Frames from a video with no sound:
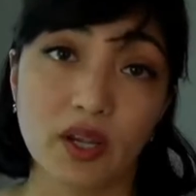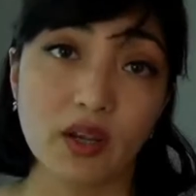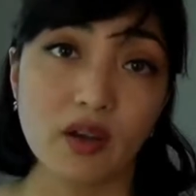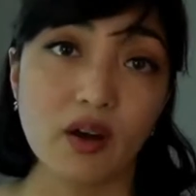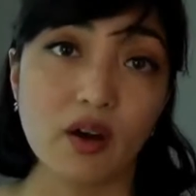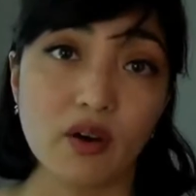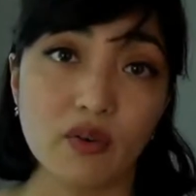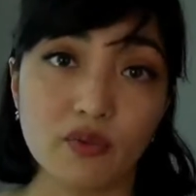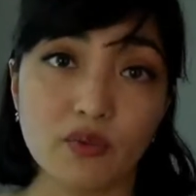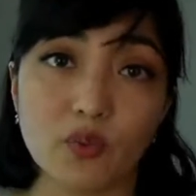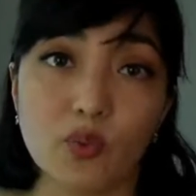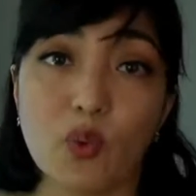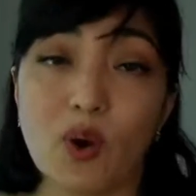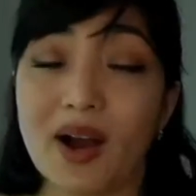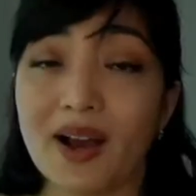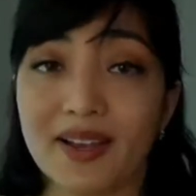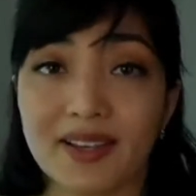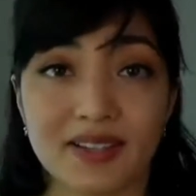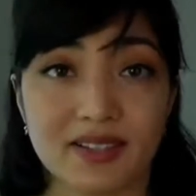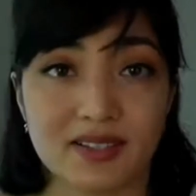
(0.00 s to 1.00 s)
of
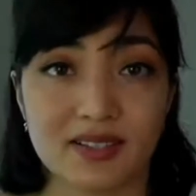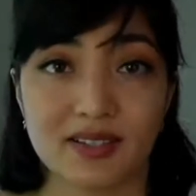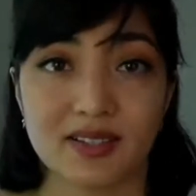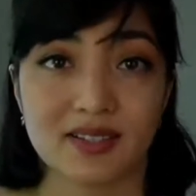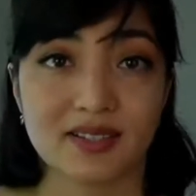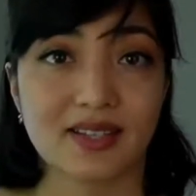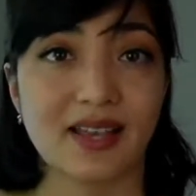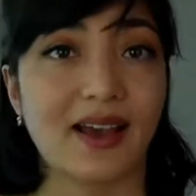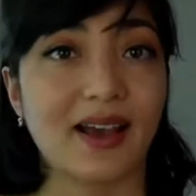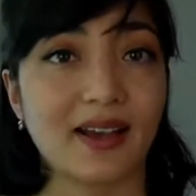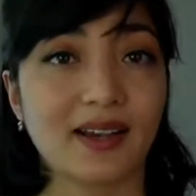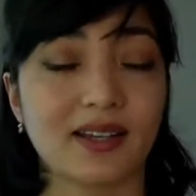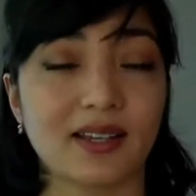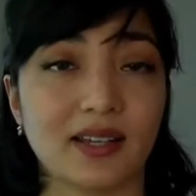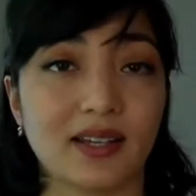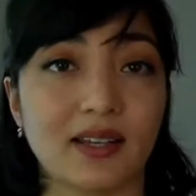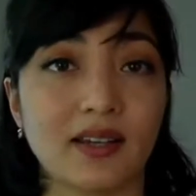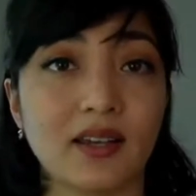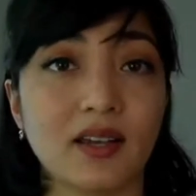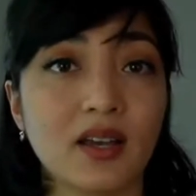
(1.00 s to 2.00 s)
why is this
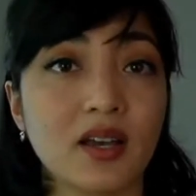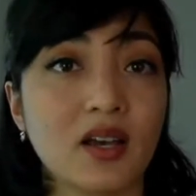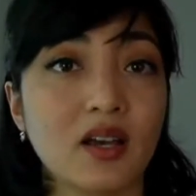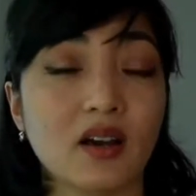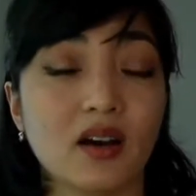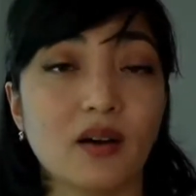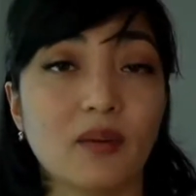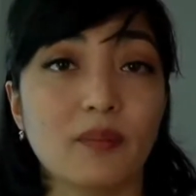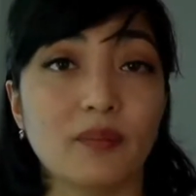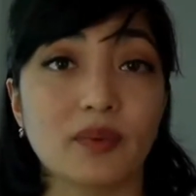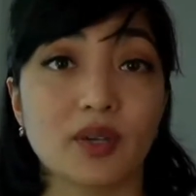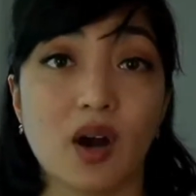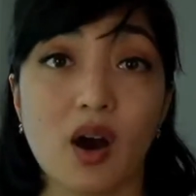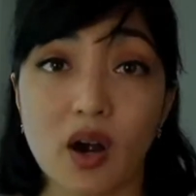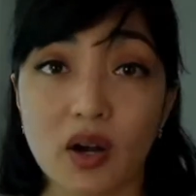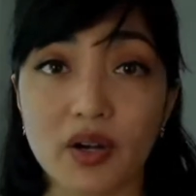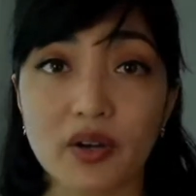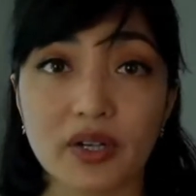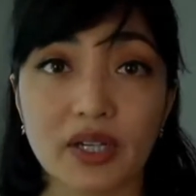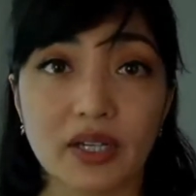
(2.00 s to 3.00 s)
acne
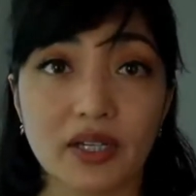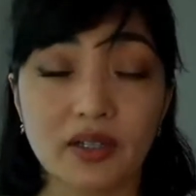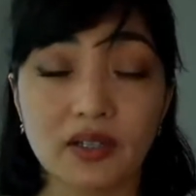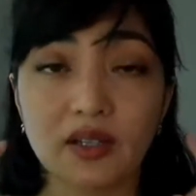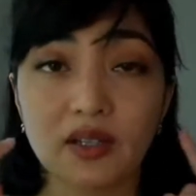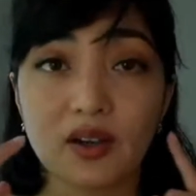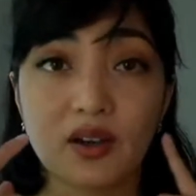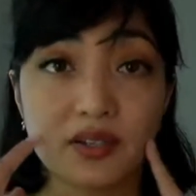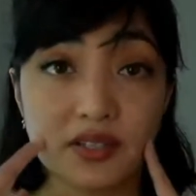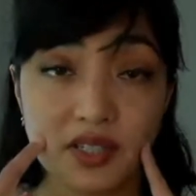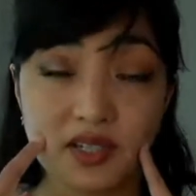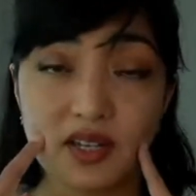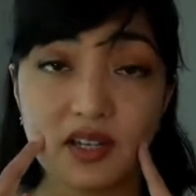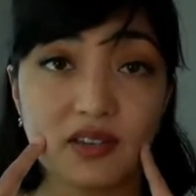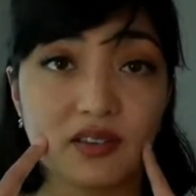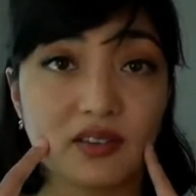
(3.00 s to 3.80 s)
occurring underneath the